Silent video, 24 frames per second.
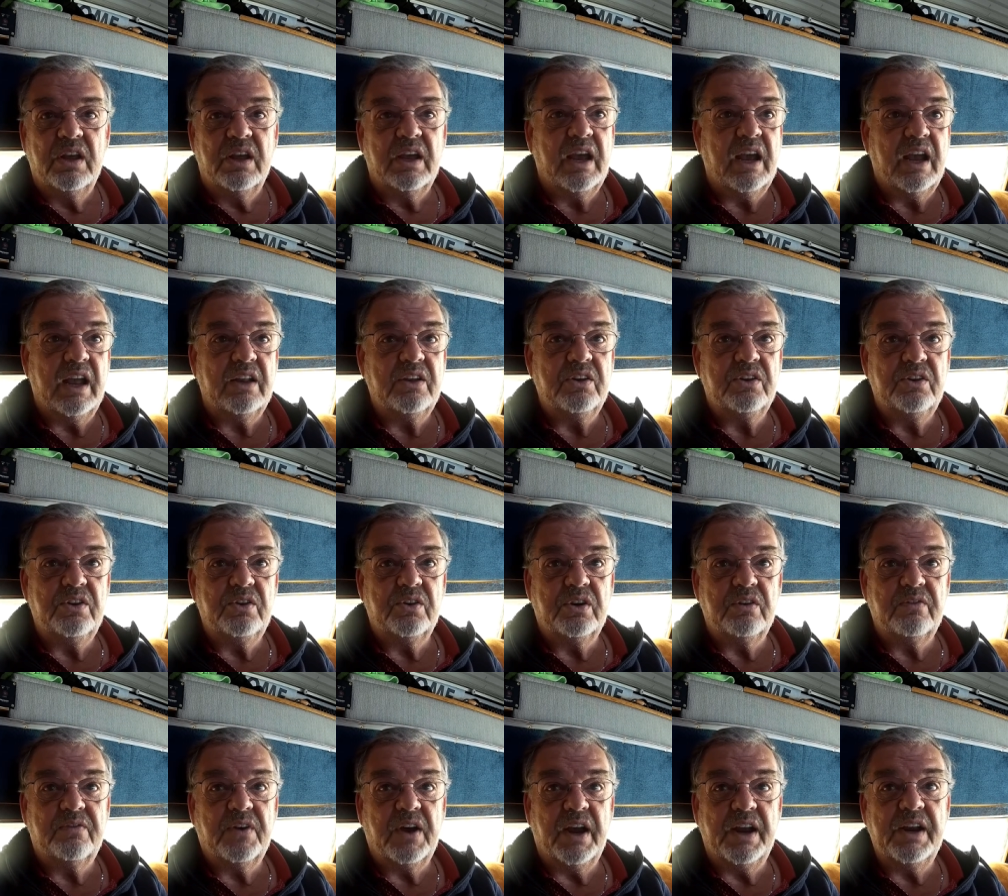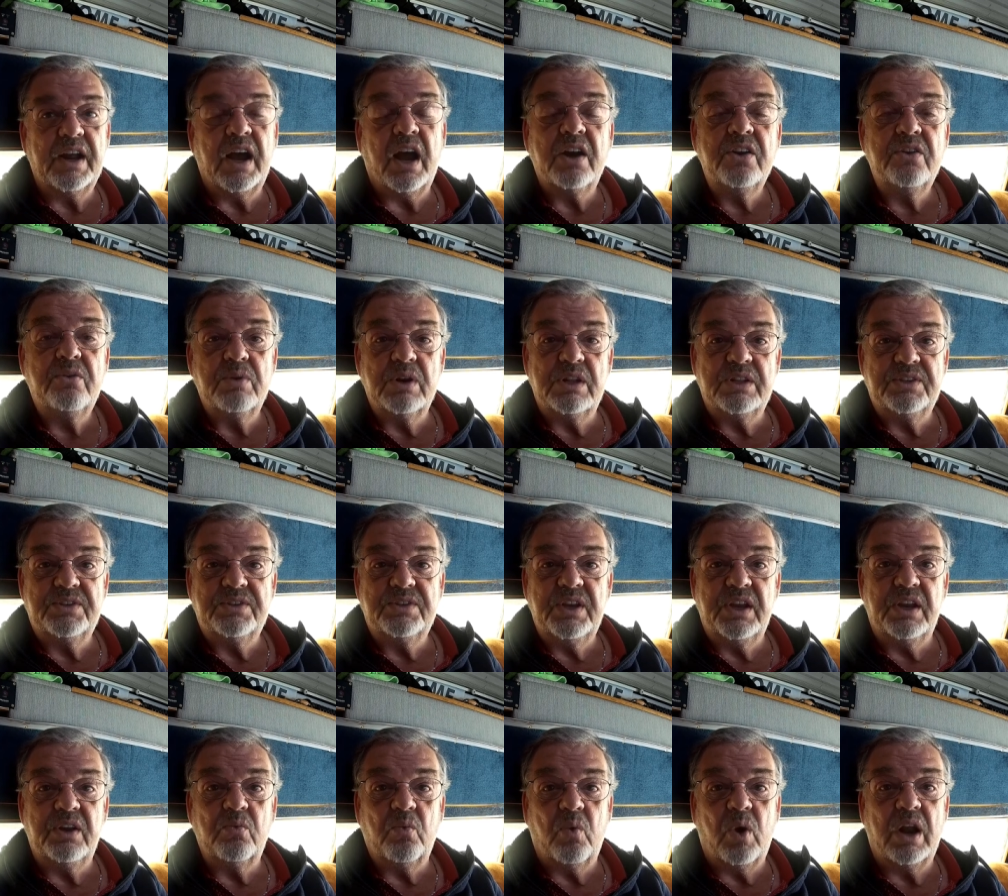And you can find hundreds
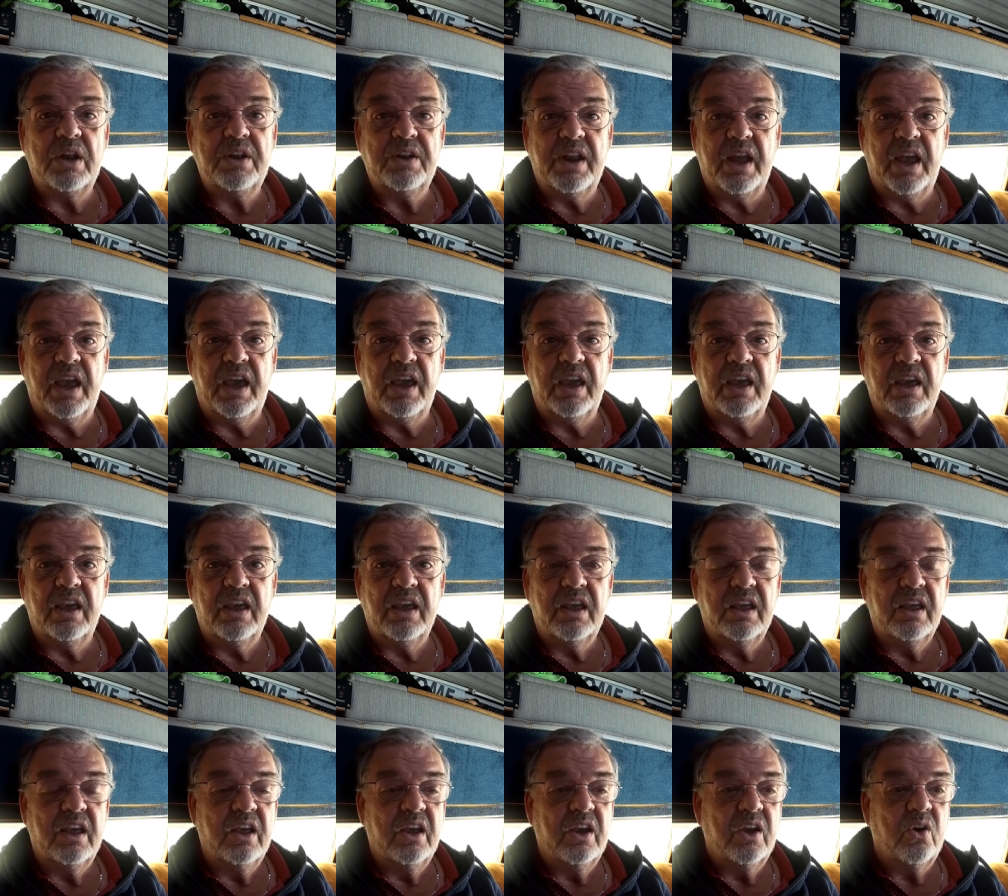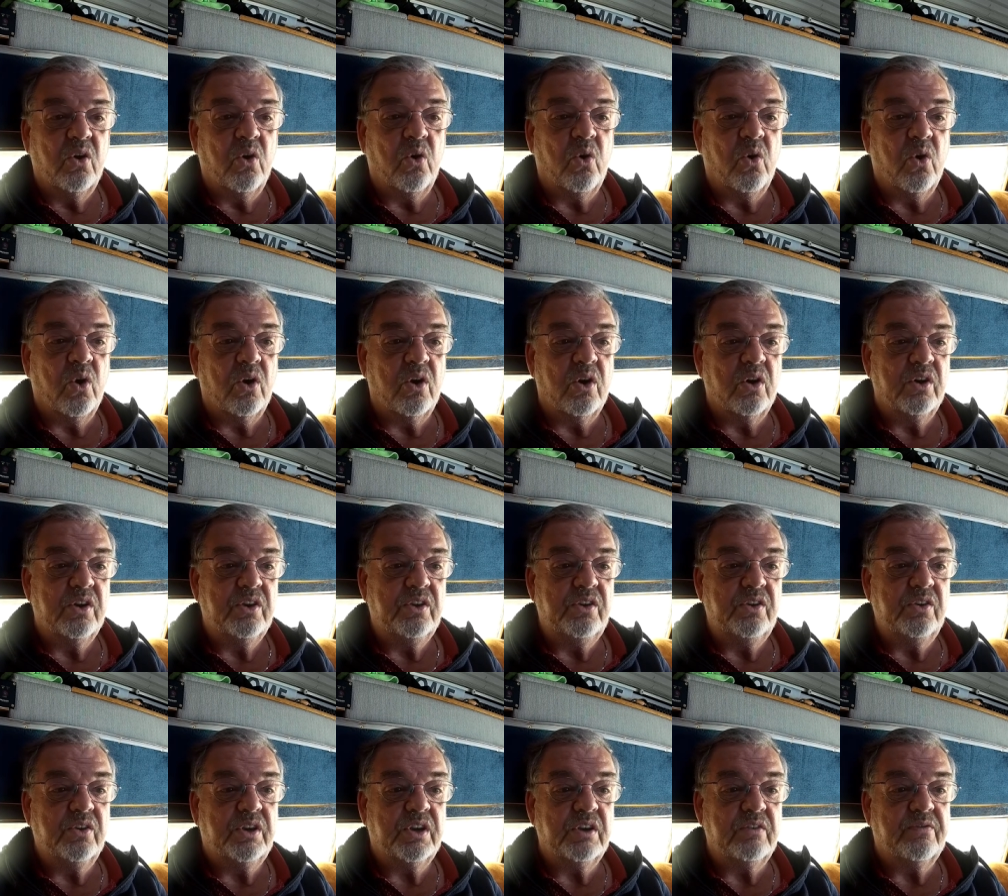in one day or
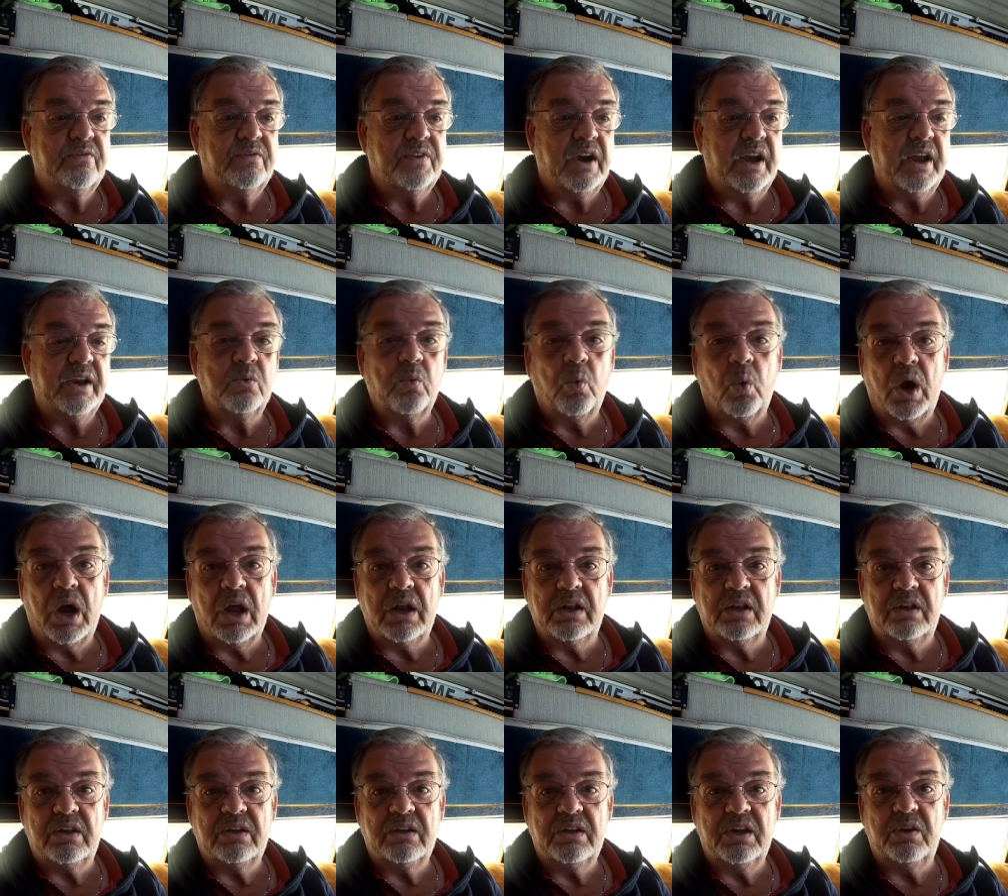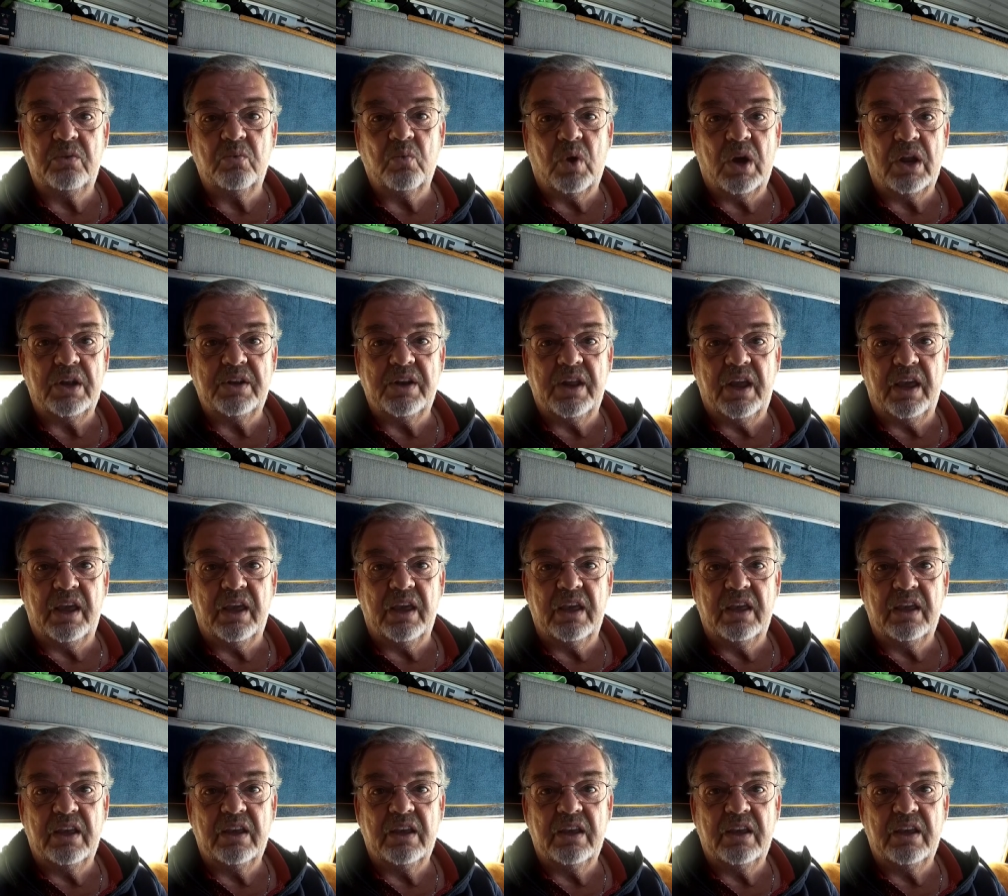you can find one in one day.